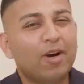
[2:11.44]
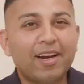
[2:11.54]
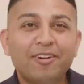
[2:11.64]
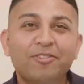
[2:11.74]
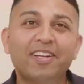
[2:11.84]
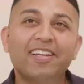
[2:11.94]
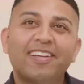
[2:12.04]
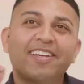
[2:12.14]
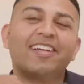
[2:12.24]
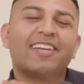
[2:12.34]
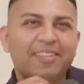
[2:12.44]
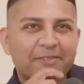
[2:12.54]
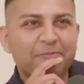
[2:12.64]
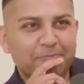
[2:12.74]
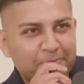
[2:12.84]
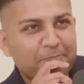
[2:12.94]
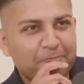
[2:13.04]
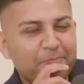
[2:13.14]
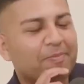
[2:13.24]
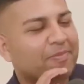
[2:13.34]
uh, white people and
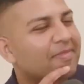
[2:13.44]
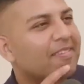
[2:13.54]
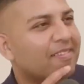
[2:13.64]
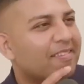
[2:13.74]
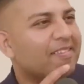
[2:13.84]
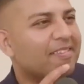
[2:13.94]
black people. And